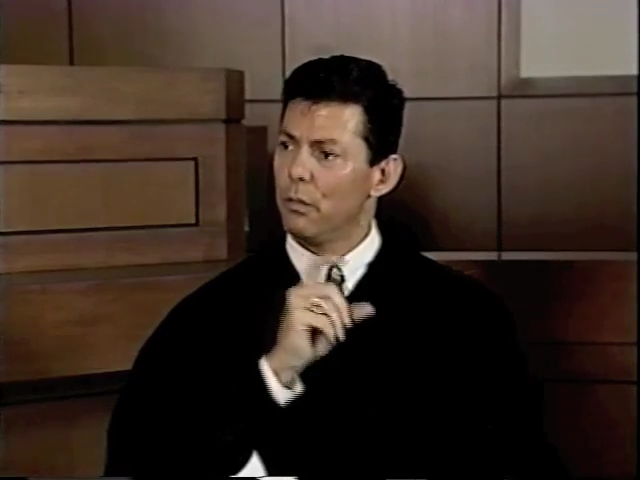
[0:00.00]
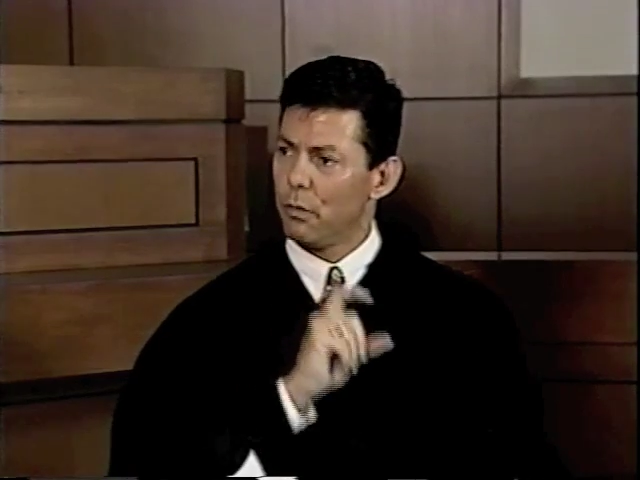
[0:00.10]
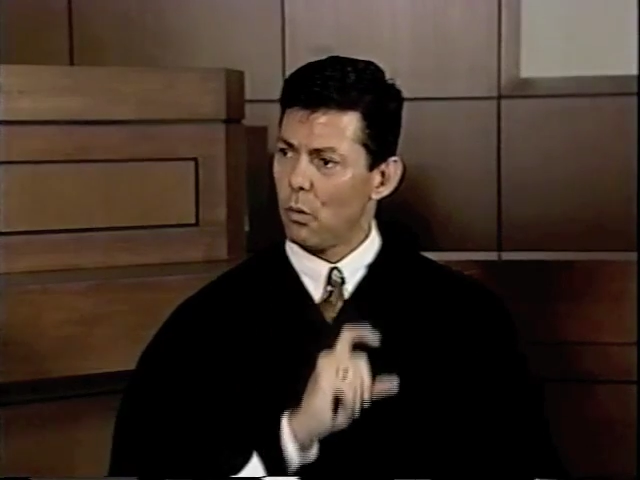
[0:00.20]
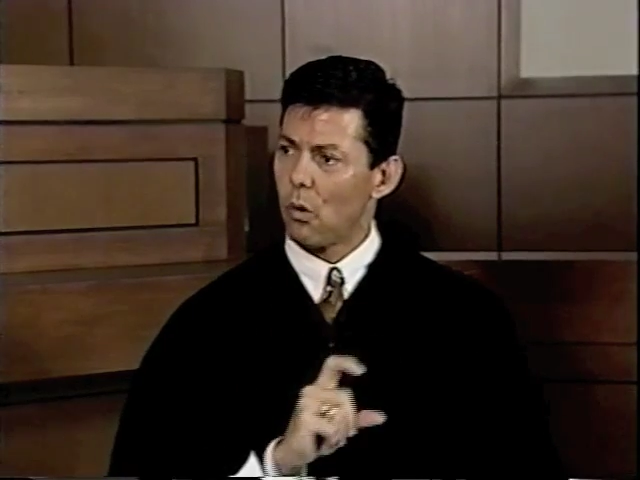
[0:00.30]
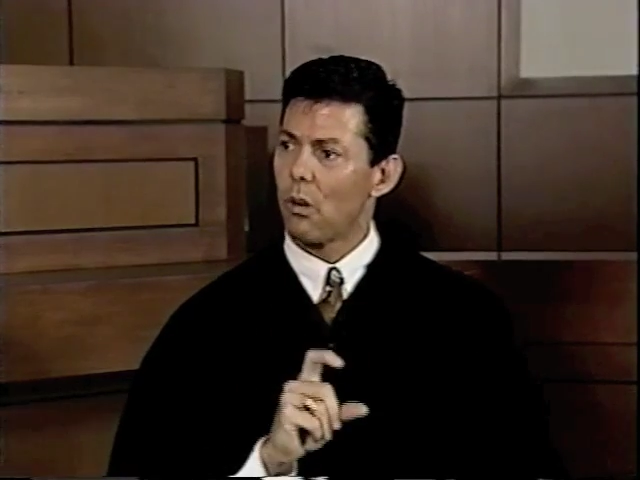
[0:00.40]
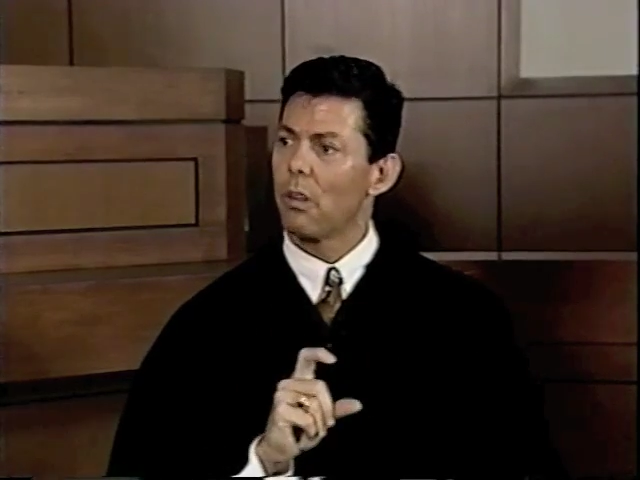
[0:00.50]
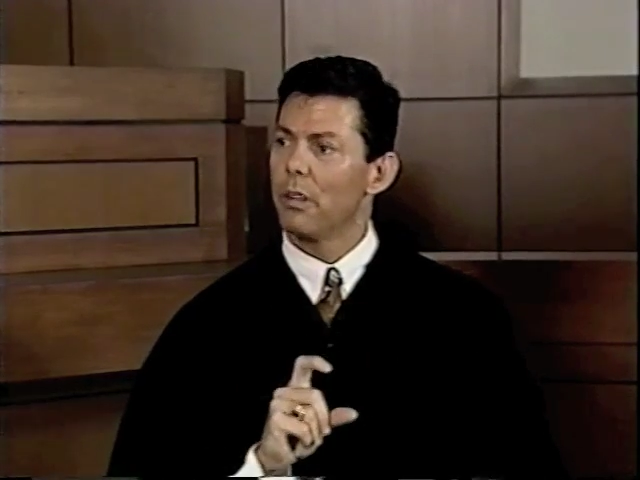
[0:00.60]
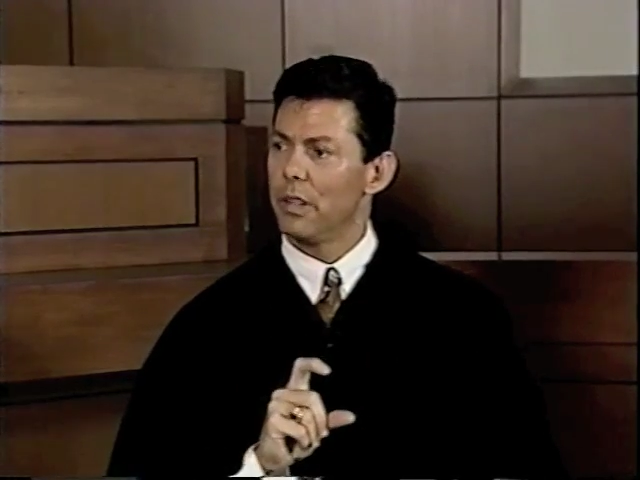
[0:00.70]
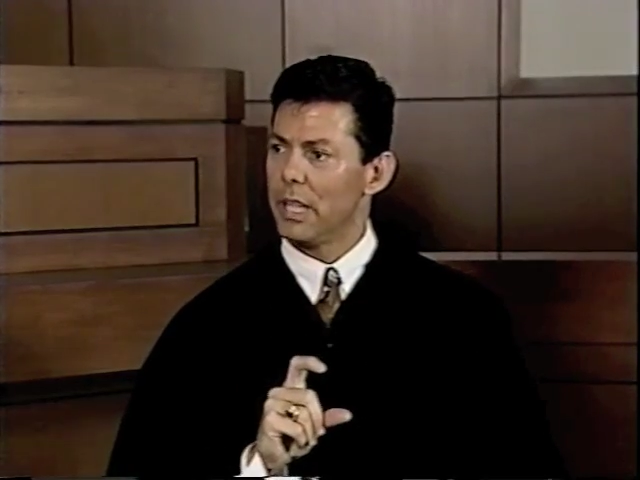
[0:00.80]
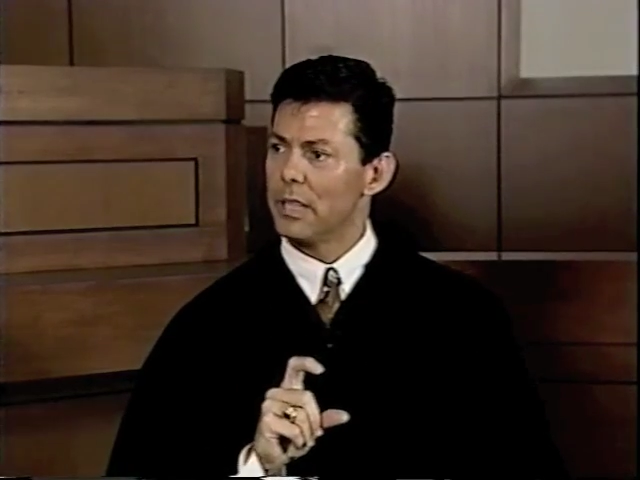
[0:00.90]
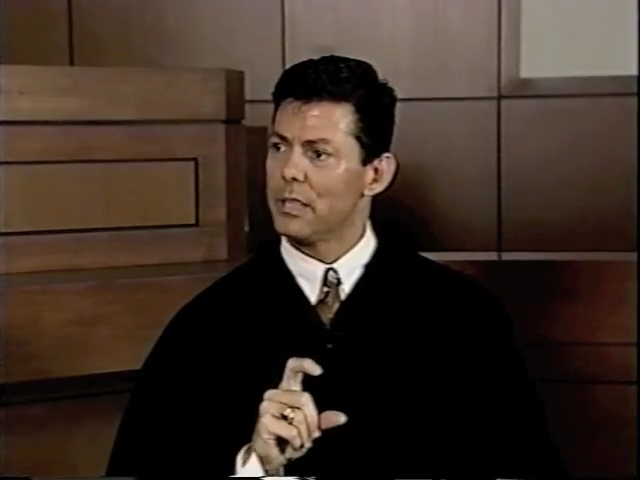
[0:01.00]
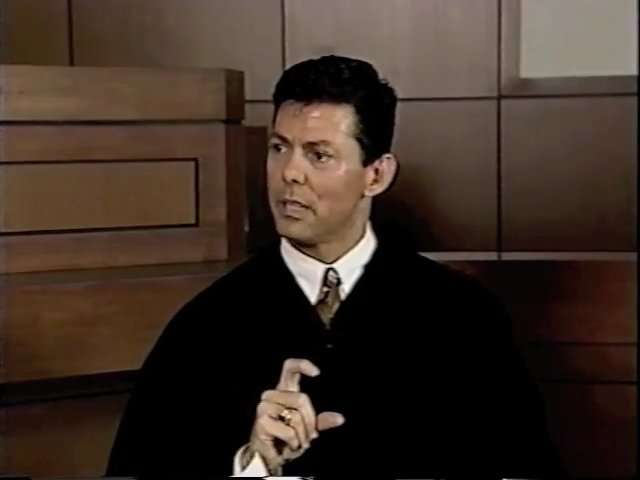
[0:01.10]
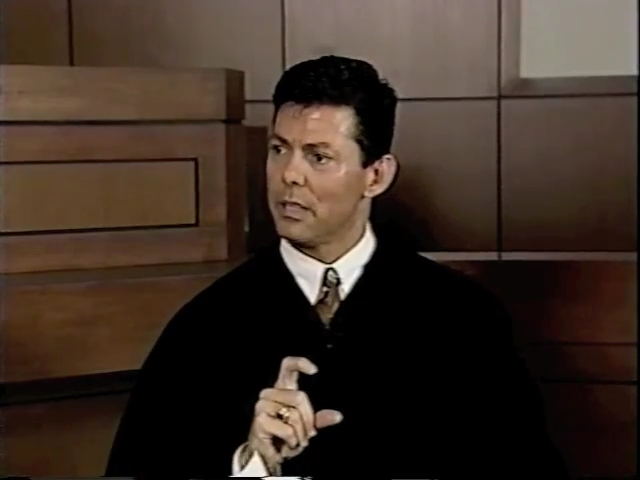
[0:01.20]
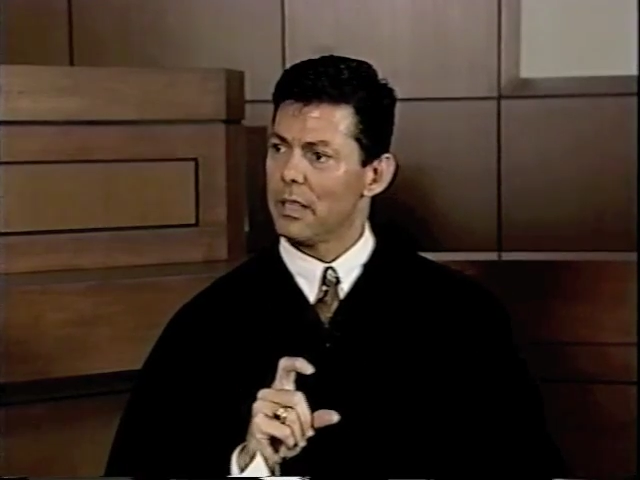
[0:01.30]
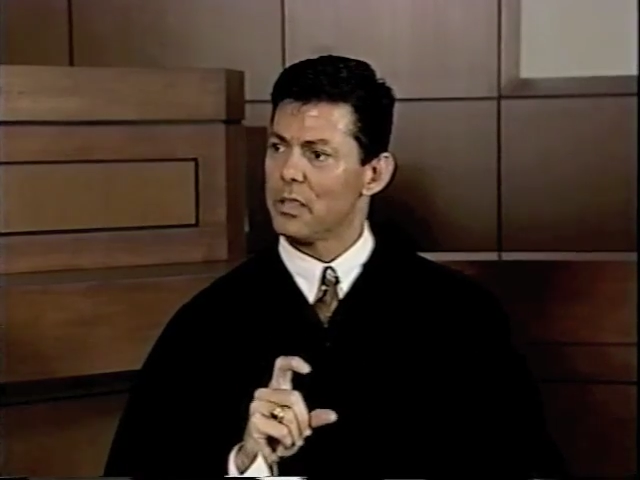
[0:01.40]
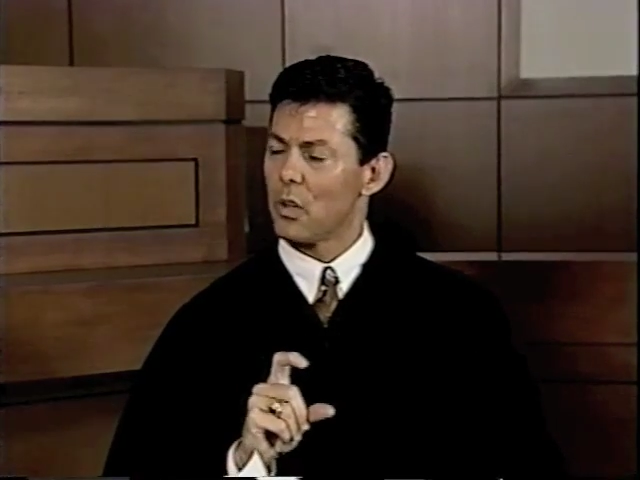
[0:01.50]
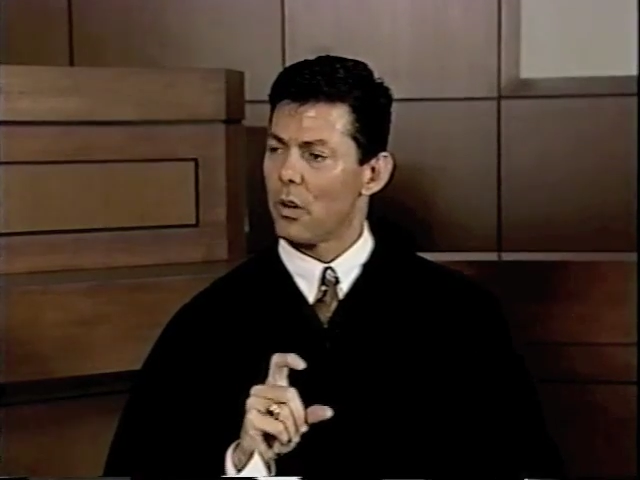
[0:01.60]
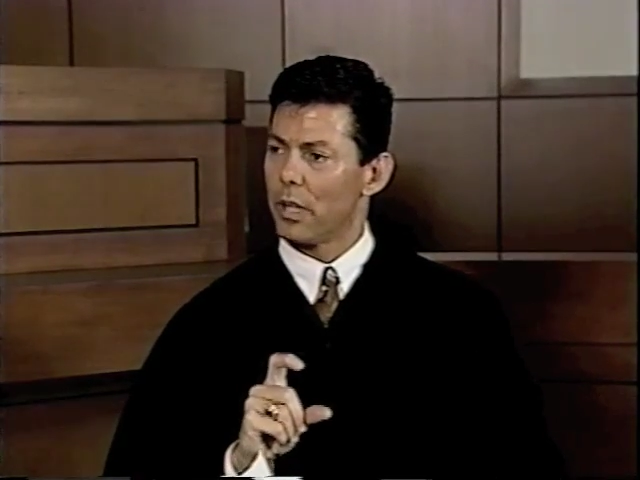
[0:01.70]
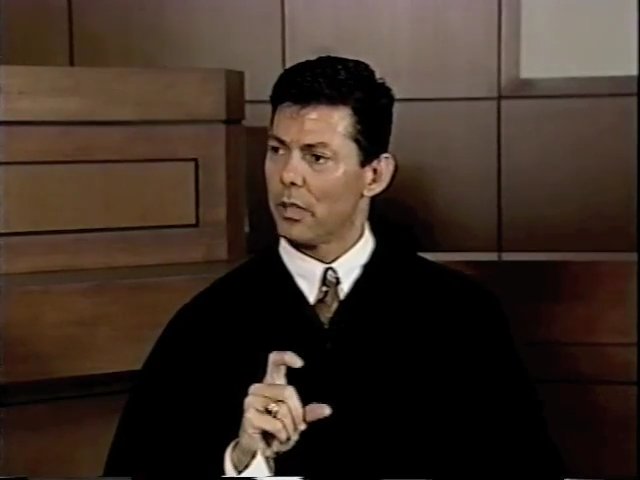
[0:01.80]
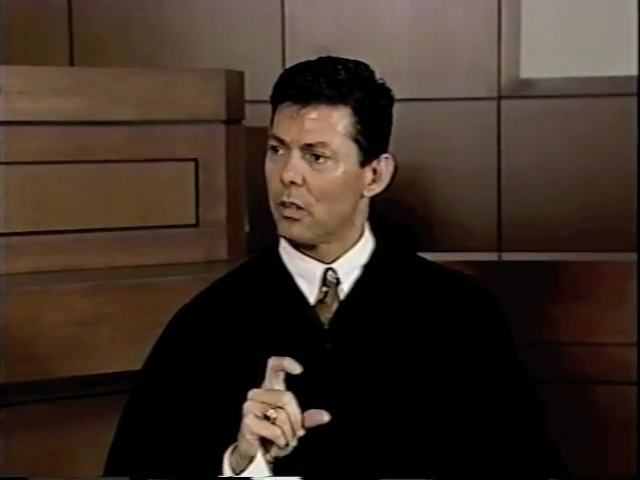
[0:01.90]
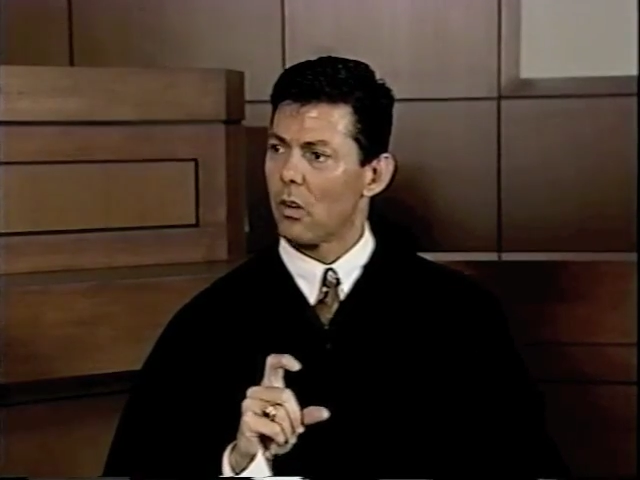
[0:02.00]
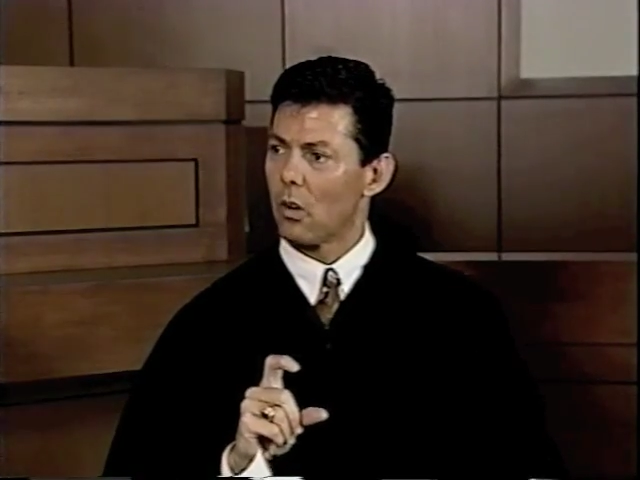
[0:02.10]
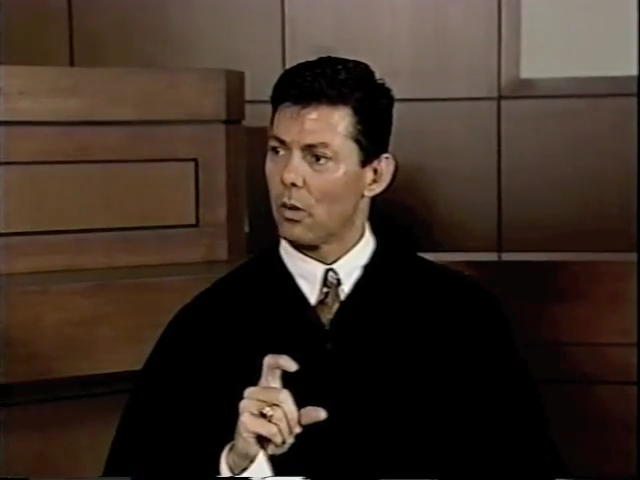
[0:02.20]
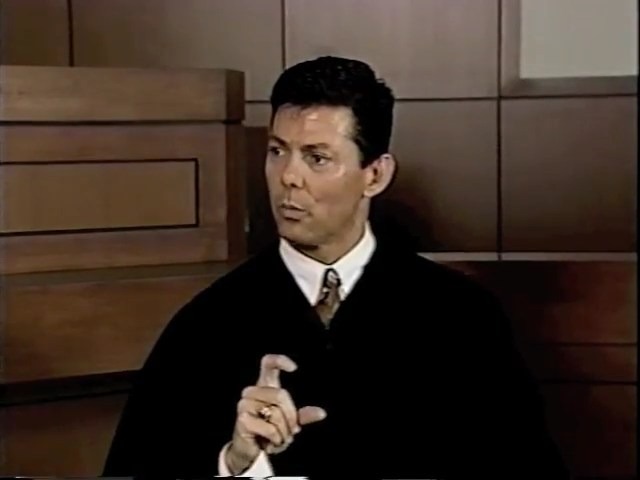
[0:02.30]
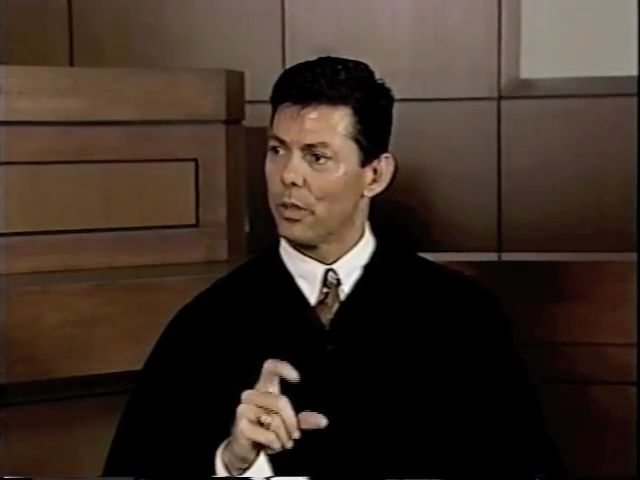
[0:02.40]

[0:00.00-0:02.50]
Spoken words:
for the incident that's already occurred,